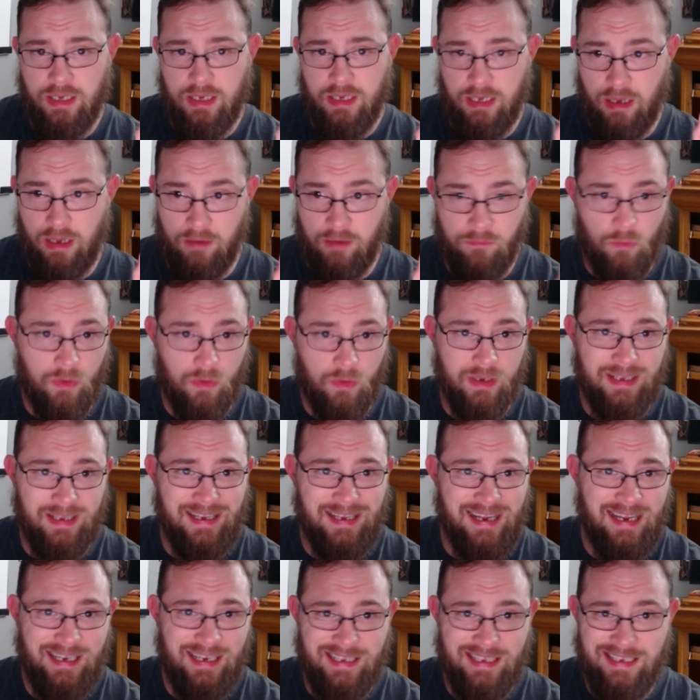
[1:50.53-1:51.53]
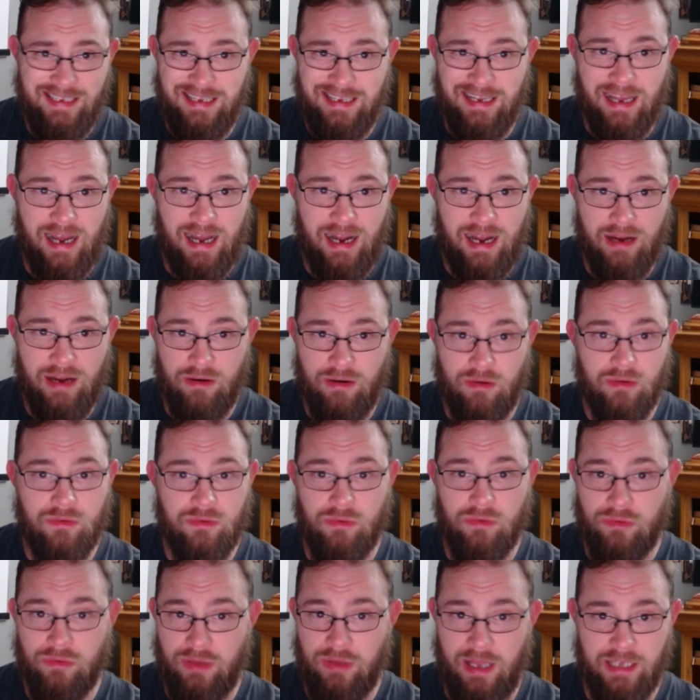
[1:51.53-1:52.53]
avoiding any hierarchical
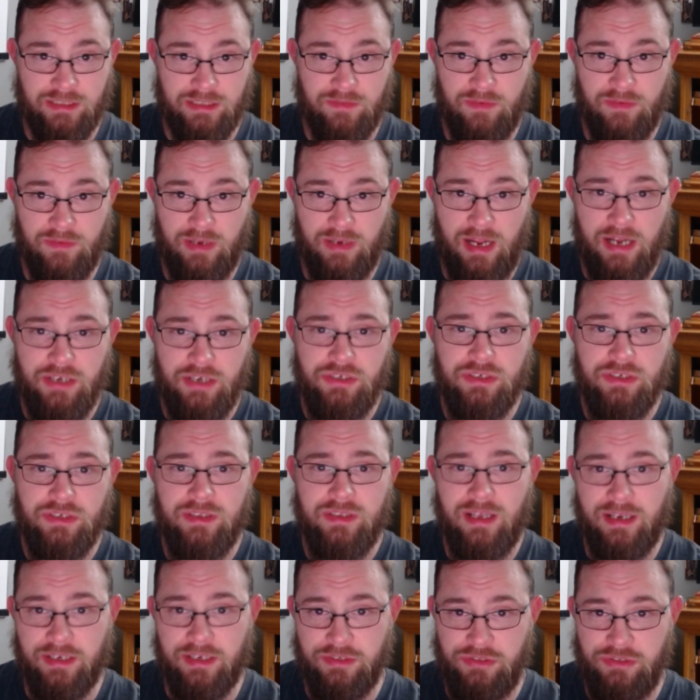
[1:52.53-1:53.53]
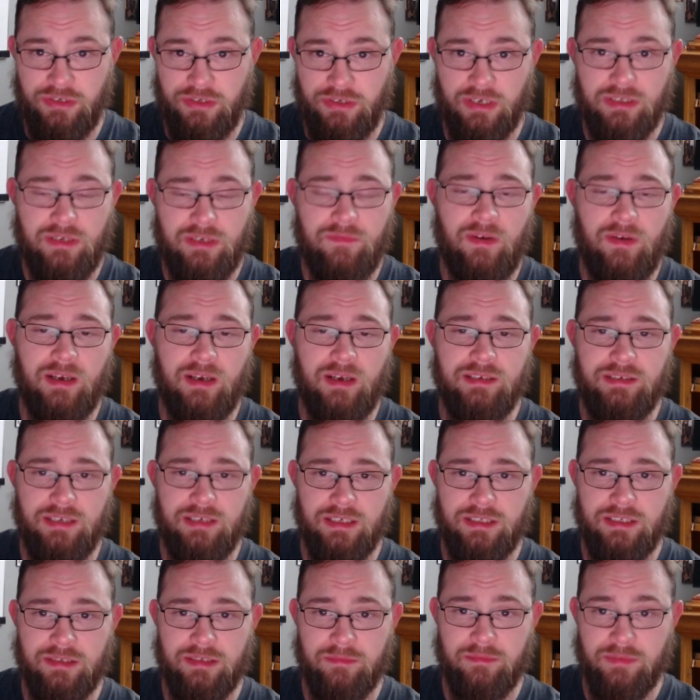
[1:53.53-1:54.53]
classification that could justify
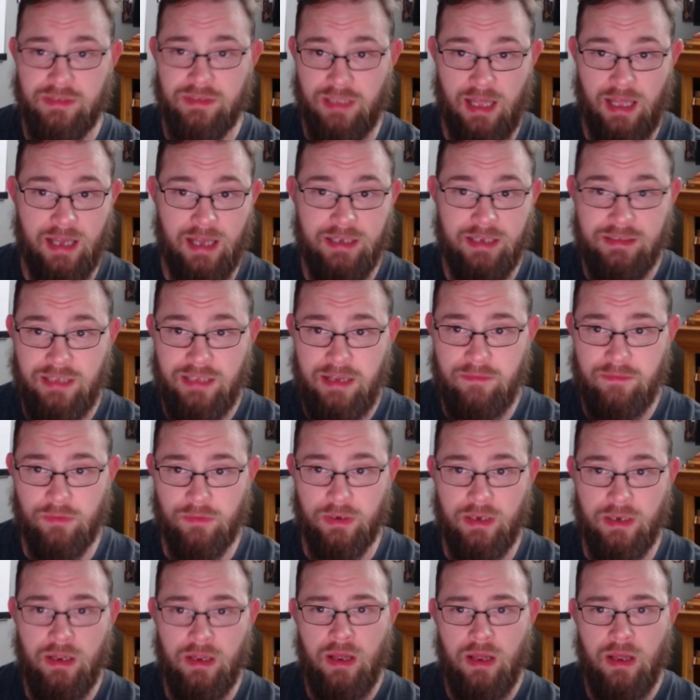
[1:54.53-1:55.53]
systems like slavery.